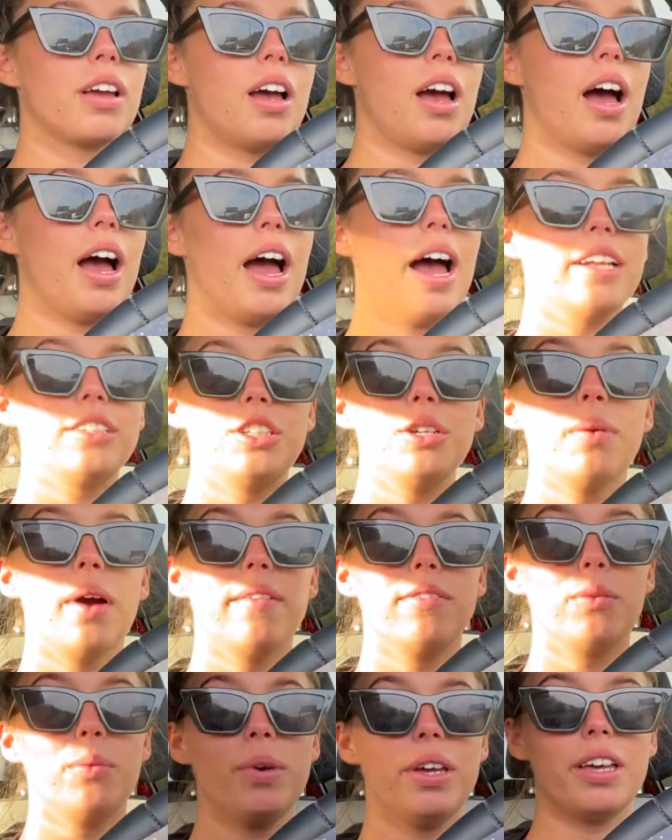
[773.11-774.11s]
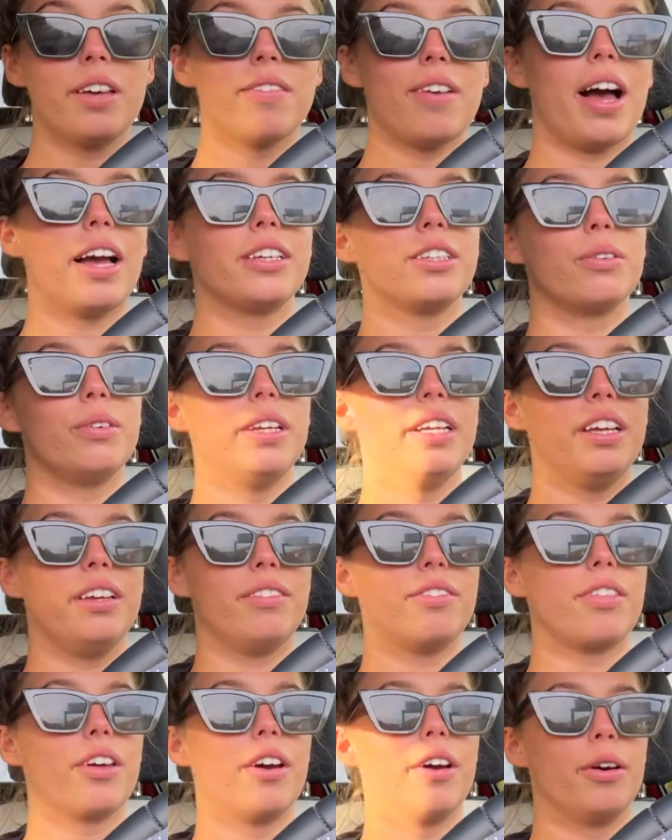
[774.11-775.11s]
I do have a week of annual
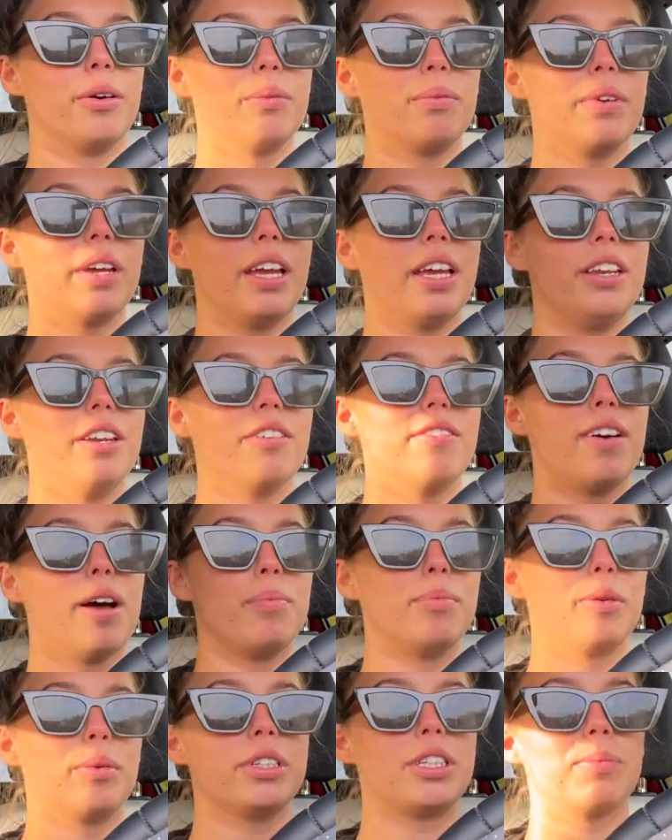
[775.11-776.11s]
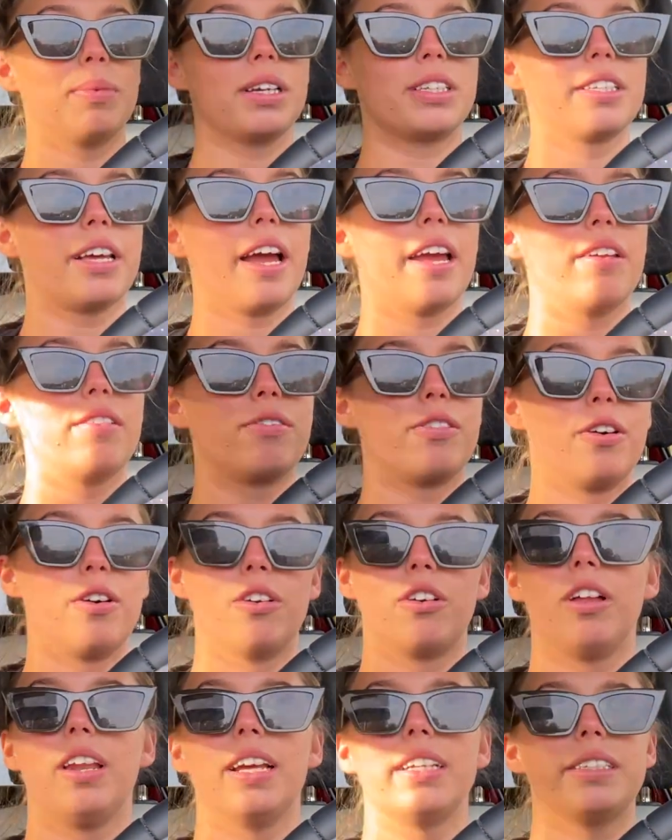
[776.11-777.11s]
leave though in November, which I'm excited for. I've
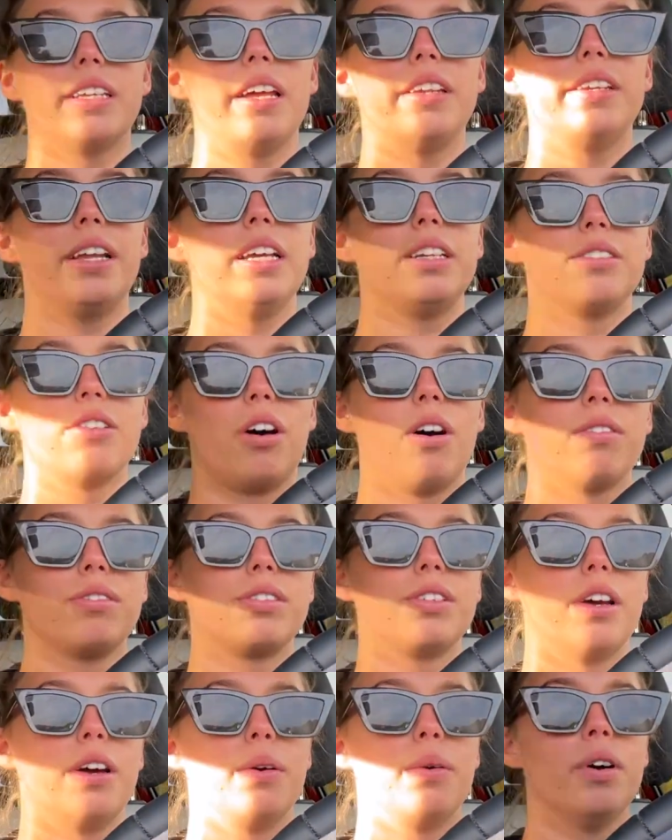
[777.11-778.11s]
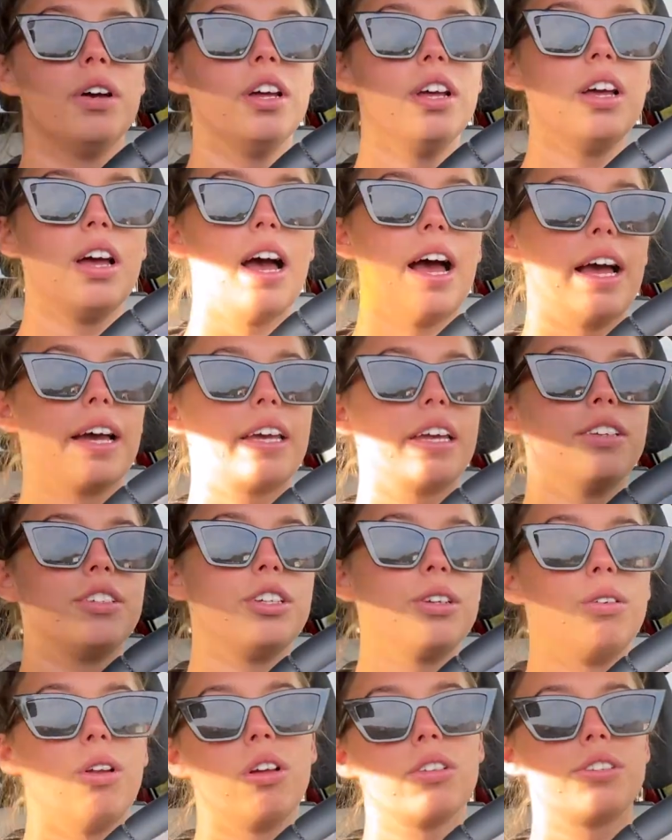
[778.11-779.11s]
got like 10 days off, so I can
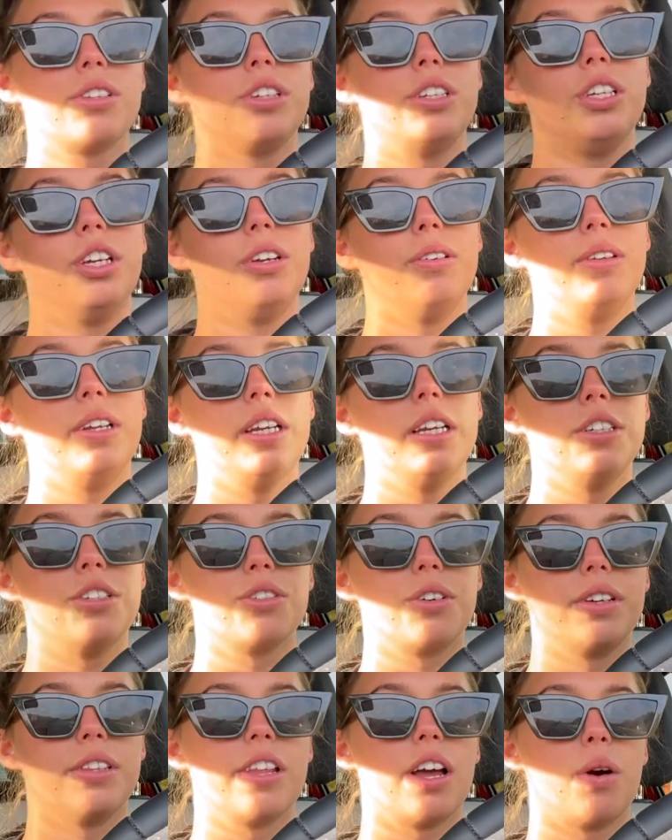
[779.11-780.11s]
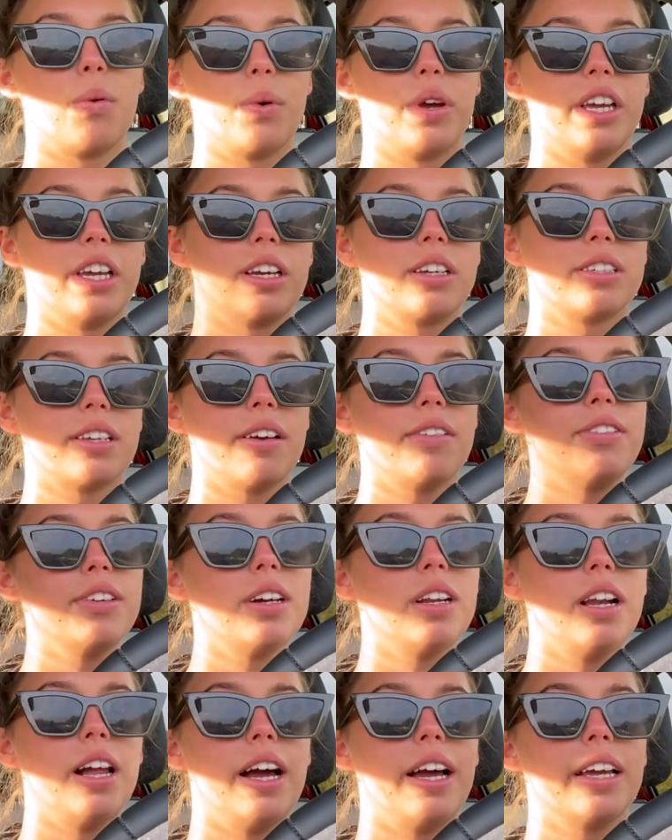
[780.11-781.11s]
do lots of uni during that week. So I
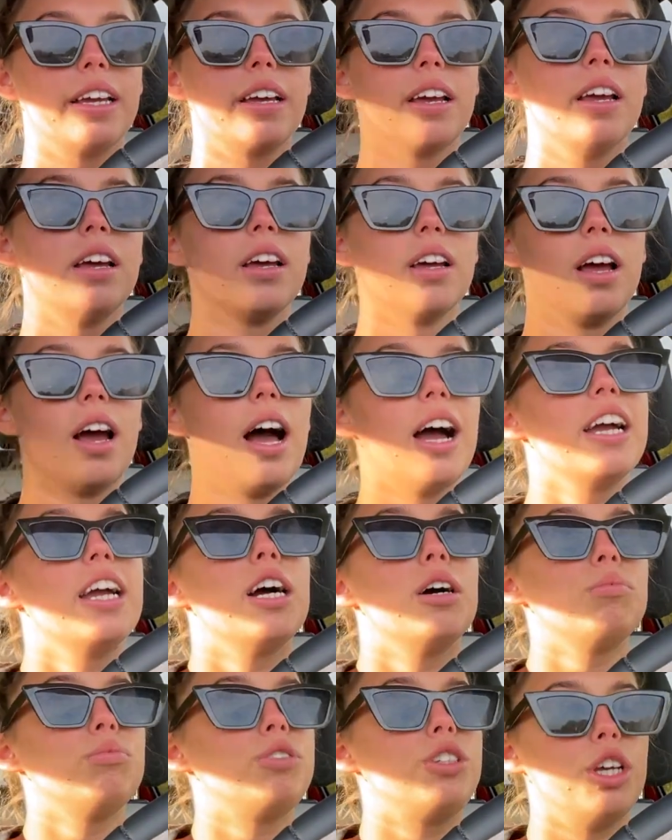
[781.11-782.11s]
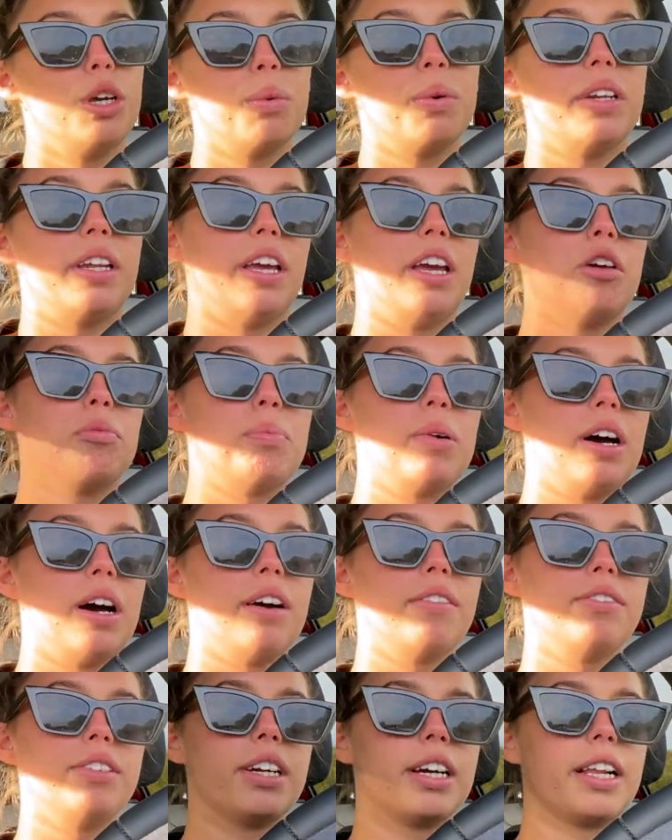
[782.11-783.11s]
feel like I am doing it, but
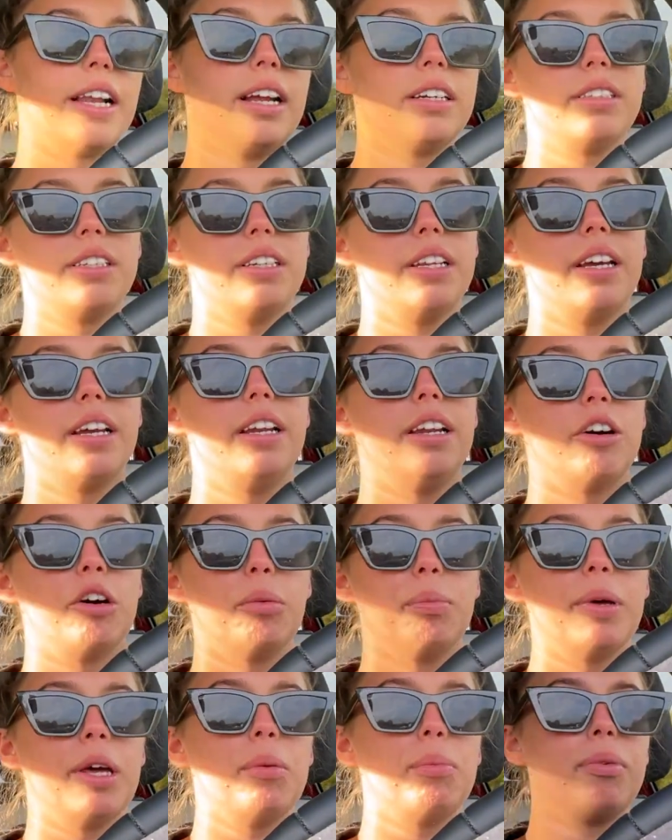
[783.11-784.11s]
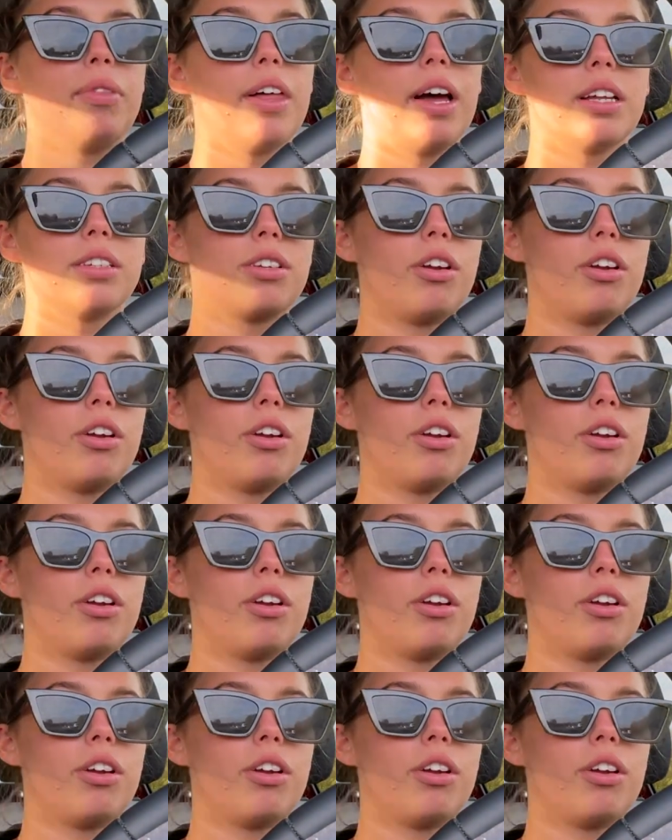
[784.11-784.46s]
I've neglected it a little bit, but that's